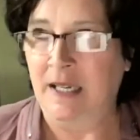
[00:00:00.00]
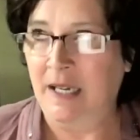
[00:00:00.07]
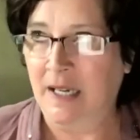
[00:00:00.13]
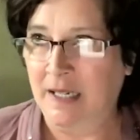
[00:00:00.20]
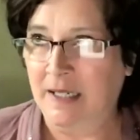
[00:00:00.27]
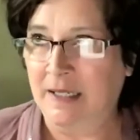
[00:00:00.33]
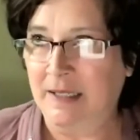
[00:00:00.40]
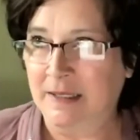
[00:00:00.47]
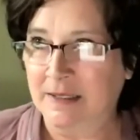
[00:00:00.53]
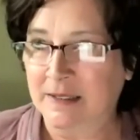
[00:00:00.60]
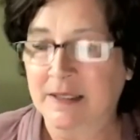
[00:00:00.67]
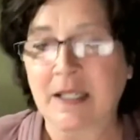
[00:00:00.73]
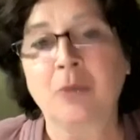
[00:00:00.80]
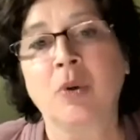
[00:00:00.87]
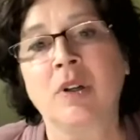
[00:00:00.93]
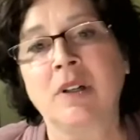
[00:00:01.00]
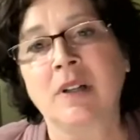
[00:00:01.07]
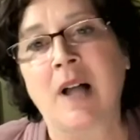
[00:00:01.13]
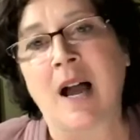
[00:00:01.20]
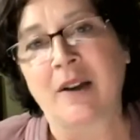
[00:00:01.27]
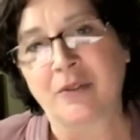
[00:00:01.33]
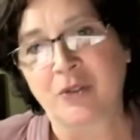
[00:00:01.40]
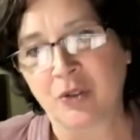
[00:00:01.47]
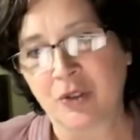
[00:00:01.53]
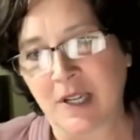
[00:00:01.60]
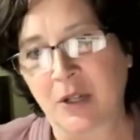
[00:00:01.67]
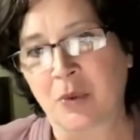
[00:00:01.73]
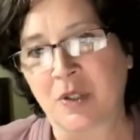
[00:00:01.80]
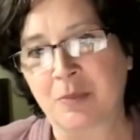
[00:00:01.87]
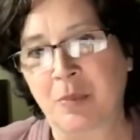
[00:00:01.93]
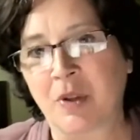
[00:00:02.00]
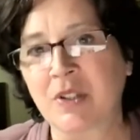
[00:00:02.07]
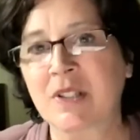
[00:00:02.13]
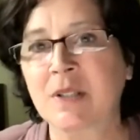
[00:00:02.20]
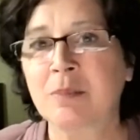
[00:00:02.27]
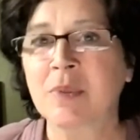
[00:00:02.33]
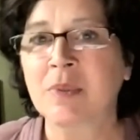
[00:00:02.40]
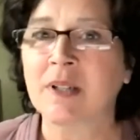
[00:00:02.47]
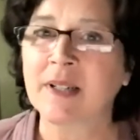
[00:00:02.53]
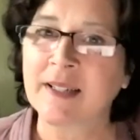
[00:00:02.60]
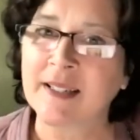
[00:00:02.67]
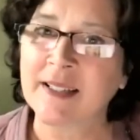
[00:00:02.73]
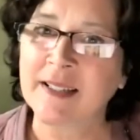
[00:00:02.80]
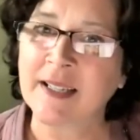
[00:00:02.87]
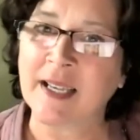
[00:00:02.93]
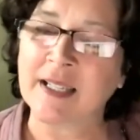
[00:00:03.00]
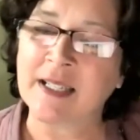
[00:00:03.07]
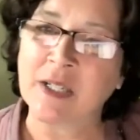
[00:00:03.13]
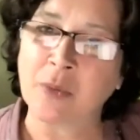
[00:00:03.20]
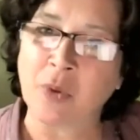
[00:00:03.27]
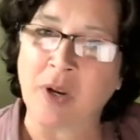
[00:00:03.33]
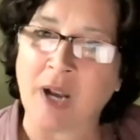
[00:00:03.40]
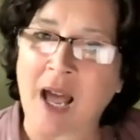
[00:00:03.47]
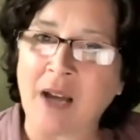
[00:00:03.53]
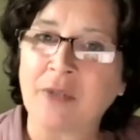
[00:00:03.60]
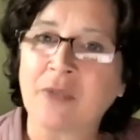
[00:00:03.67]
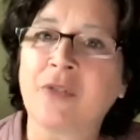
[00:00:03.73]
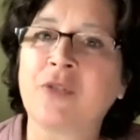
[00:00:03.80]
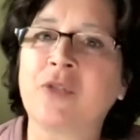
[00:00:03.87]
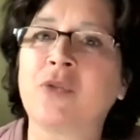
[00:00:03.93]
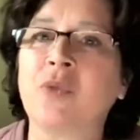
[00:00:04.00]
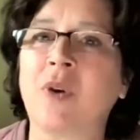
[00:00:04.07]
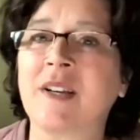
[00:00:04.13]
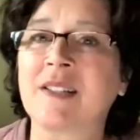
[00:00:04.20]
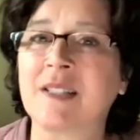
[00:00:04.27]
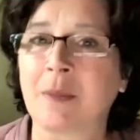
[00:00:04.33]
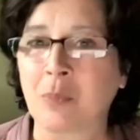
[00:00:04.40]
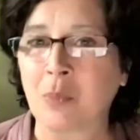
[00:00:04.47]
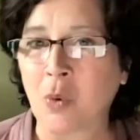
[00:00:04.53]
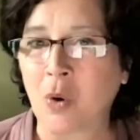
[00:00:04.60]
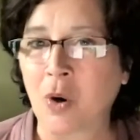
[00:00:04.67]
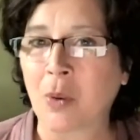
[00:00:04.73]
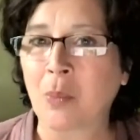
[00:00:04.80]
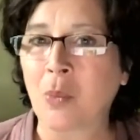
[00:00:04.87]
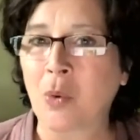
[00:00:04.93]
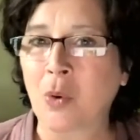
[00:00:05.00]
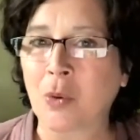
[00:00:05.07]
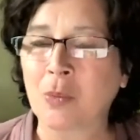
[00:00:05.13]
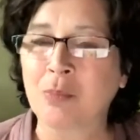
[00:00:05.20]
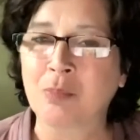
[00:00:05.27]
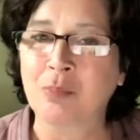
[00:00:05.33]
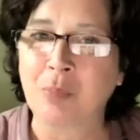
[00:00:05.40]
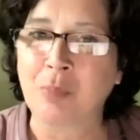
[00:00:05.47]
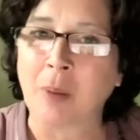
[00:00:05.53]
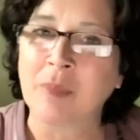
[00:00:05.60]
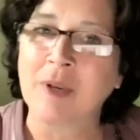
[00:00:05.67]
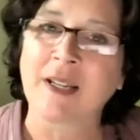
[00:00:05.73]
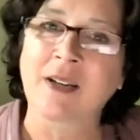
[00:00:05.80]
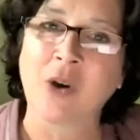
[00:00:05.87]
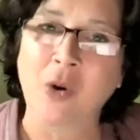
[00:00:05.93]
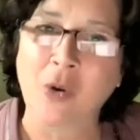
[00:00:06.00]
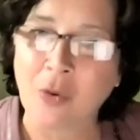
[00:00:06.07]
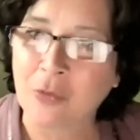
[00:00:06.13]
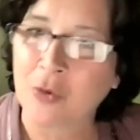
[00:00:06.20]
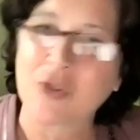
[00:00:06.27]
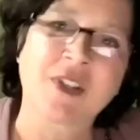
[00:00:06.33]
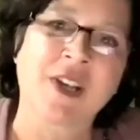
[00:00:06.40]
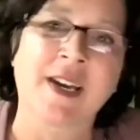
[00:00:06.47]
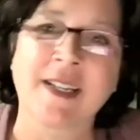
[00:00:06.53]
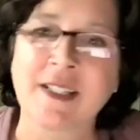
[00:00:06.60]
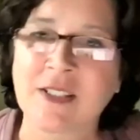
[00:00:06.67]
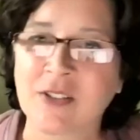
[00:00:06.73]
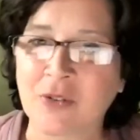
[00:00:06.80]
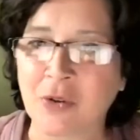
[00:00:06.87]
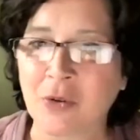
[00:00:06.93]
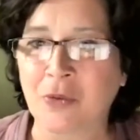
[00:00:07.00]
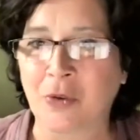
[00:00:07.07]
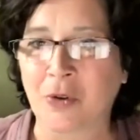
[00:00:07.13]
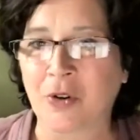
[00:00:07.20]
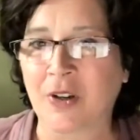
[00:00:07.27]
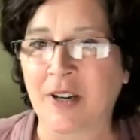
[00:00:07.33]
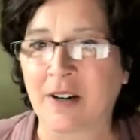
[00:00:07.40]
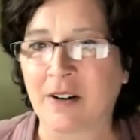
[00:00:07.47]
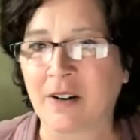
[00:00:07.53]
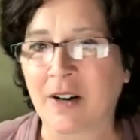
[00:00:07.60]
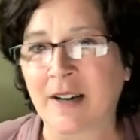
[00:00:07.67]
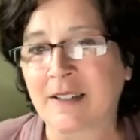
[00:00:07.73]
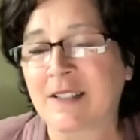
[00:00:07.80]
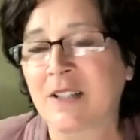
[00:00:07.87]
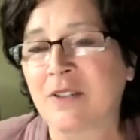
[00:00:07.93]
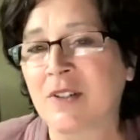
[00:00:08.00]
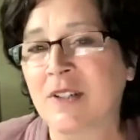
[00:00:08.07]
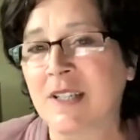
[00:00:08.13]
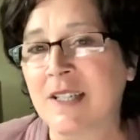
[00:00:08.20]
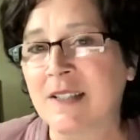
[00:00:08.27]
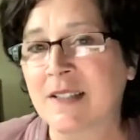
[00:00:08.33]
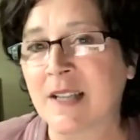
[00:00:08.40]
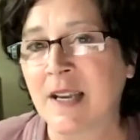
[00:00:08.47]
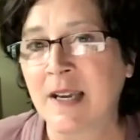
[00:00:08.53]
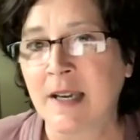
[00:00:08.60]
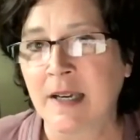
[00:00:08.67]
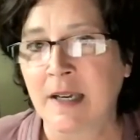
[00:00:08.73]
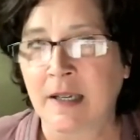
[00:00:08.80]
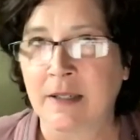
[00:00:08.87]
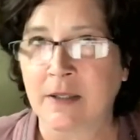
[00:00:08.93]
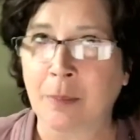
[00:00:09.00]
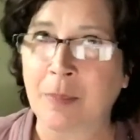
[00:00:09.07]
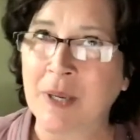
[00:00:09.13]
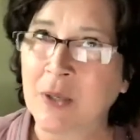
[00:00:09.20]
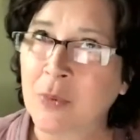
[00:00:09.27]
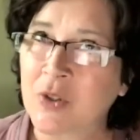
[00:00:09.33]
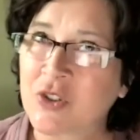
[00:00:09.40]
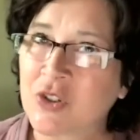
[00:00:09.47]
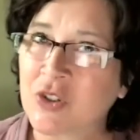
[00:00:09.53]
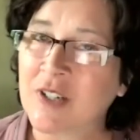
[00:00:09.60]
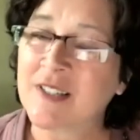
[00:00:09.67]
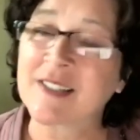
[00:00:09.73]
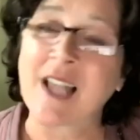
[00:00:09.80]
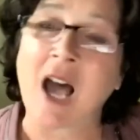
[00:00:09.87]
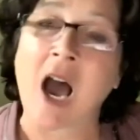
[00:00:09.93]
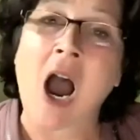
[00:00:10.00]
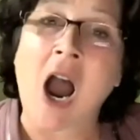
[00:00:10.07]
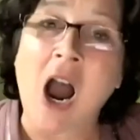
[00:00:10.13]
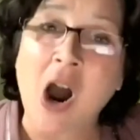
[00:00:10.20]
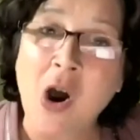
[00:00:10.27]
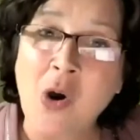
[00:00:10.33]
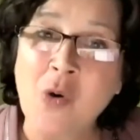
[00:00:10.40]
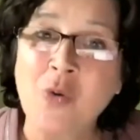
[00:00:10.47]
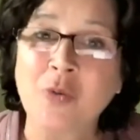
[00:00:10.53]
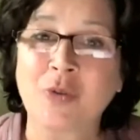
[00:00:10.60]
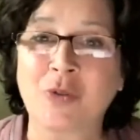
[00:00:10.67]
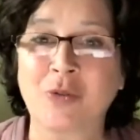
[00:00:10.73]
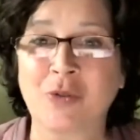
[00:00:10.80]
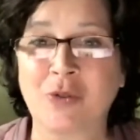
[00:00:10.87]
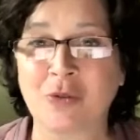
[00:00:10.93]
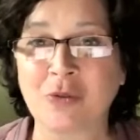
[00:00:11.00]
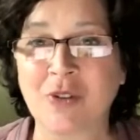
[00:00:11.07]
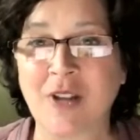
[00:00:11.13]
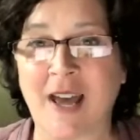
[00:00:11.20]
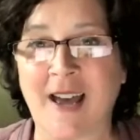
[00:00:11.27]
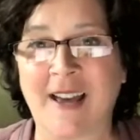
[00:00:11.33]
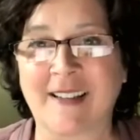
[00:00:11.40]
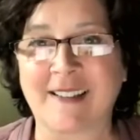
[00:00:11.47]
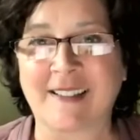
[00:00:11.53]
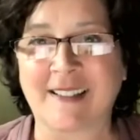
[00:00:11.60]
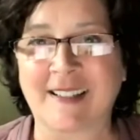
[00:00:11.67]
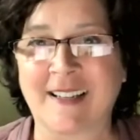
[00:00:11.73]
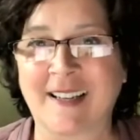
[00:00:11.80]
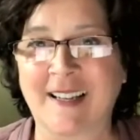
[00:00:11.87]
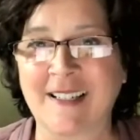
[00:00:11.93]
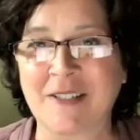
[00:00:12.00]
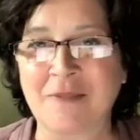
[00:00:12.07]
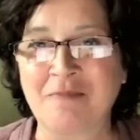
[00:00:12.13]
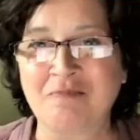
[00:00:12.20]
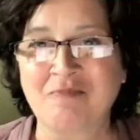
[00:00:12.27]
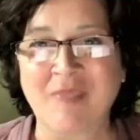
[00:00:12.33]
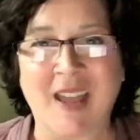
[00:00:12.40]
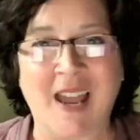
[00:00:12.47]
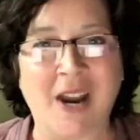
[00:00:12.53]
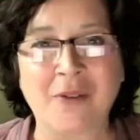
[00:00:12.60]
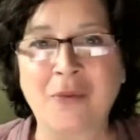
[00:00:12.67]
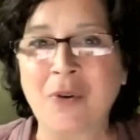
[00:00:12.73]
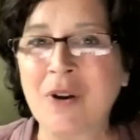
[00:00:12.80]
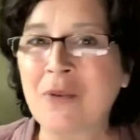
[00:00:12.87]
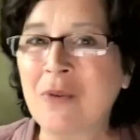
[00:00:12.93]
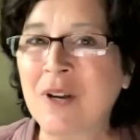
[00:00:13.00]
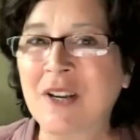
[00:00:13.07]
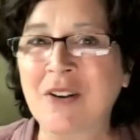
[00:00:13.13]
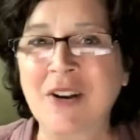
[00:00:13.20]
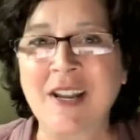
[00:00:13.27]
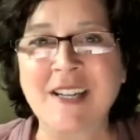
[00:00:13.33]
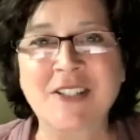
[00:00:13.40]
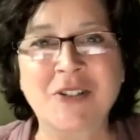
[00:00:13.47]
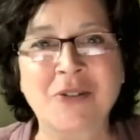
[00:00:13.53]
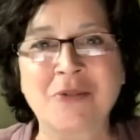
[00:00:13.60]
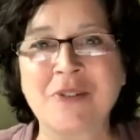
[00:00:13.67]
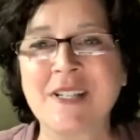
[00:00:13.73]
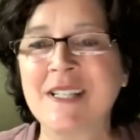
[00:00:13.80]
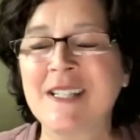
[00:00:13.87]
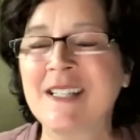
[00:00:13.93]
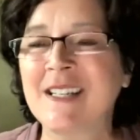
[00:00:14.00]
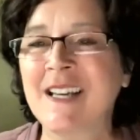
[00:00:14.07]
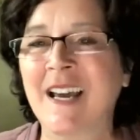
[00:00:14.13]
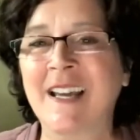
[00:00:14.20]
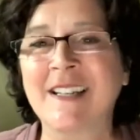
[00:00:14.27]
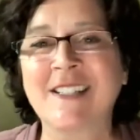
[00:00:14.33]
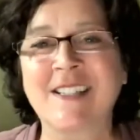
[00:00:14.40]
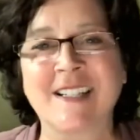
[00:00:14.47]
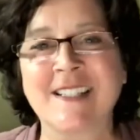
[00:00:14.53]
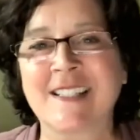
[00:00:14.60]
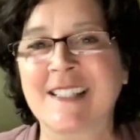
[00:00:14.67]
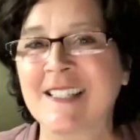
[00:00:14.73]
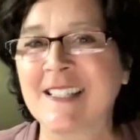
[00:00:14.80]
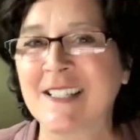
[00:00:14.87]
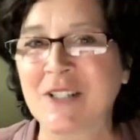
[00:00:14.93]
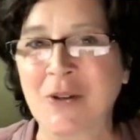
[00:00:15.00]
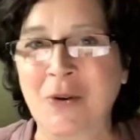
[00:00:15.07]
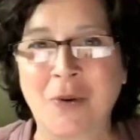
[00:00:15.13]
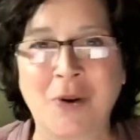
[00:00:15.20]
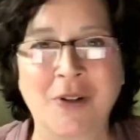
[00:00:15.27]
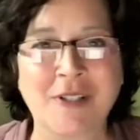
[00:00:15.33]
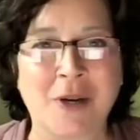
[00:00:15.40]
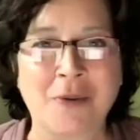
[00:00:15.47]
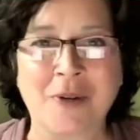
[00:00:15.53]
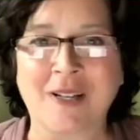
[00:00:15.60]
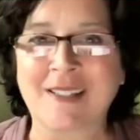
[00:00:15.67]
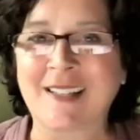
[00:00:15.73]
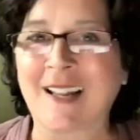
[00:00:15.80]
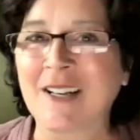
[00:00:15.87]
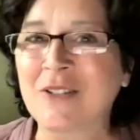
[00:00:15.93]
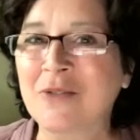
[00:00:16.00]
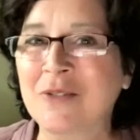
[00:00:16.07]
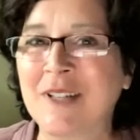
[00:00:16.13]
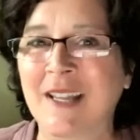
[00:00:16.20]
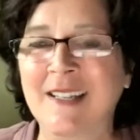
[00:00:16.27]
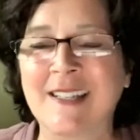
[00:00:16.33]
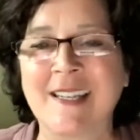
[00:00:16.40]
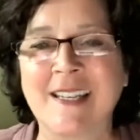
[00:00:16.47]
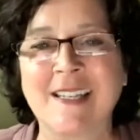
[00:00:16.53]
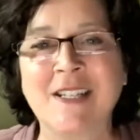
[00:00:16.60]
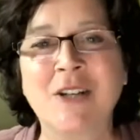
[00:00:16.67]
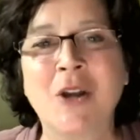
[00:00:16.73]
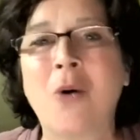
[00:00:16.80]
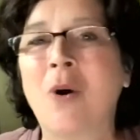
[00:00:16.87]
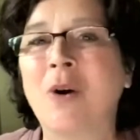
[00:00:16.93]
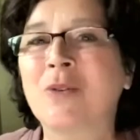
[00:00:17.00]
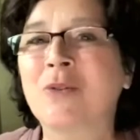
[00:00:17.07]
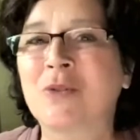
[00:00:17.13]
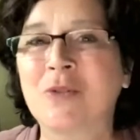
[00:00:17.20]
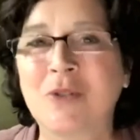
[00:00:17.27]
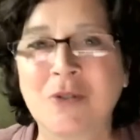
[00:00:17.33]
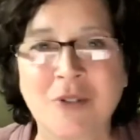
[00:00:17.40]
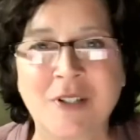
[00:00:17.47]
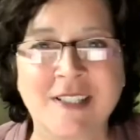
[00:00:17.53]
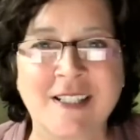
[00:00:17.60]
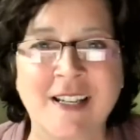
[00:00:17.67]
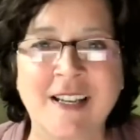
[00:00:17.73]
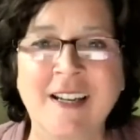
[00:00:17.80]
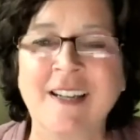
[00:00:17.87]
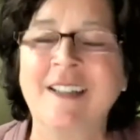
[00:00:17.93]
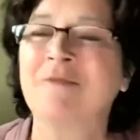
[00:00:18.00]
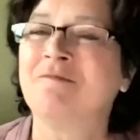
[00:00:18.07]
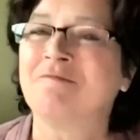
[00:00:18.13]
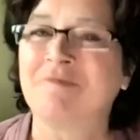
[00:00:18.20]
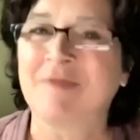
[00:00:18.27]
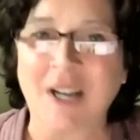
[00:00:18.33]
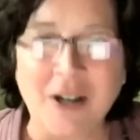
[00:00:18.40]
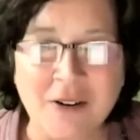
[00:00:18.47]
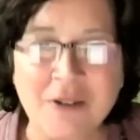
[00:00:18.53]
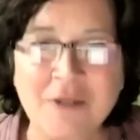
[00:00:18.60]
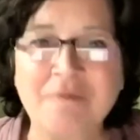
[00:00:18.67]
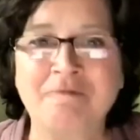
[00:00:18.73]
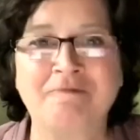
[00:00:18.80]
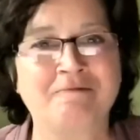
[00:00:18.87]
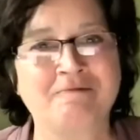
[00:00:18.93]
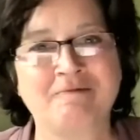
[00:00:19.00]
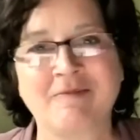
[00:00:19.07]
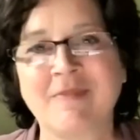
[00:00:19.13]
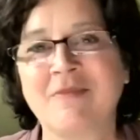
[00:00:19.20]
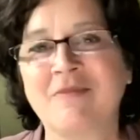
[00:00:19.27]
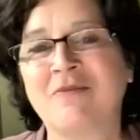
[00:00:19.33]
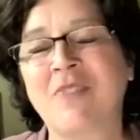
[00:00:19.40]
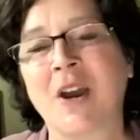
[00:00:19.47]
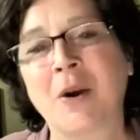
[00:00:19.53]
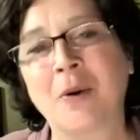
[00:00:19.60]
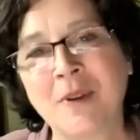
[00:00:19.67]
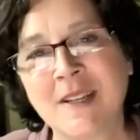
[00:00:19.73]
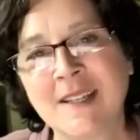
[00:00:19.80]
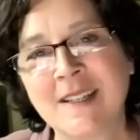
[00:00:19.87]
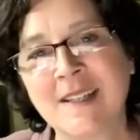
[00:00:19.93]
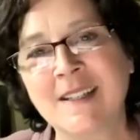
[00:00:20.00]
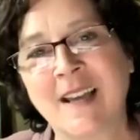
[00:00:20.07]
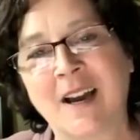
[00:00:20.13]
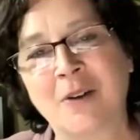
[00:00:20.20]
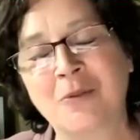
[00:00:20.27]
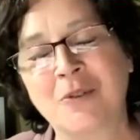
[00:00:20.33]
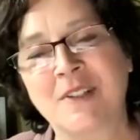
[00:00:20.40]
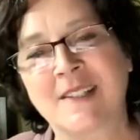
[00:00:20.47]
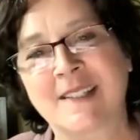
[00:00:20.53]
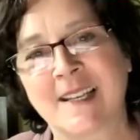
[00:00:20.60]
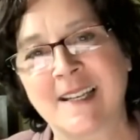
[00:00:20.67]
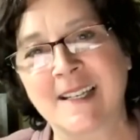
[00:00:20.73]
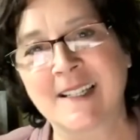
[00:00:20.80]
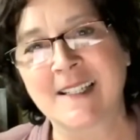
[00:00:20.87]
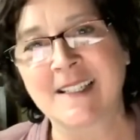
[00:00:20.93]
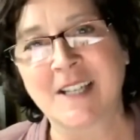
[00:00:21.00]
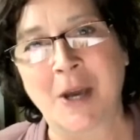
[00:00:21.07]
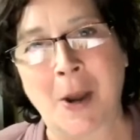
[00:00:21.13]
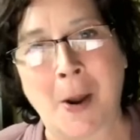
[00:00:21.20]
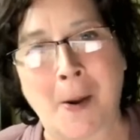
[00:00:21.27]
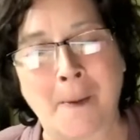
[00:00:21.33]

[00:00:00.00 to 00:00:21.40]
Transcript: they will have to take responsibility, and they will have to accept more and more public oversight over their activities. The big question is how to do that. And every regulatory agency in the world that will tell you that they know how to do it, they're very, I would say,